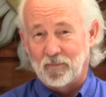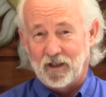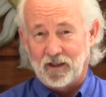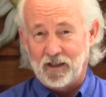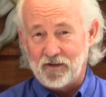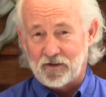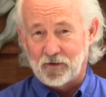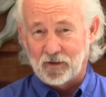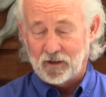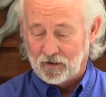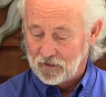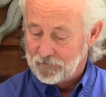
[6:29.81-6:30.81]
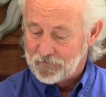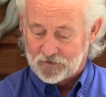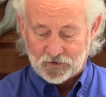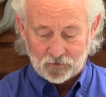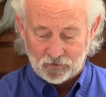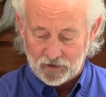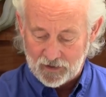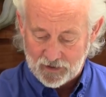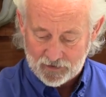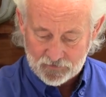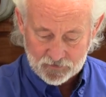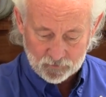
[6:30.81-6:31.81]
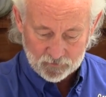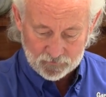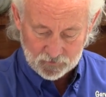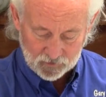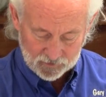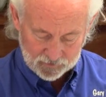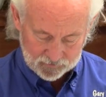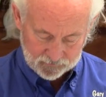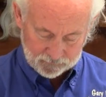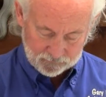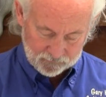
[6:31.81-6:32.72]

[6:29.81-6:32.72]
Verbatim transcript: bit of heat to it. Certainly add some if you'd like.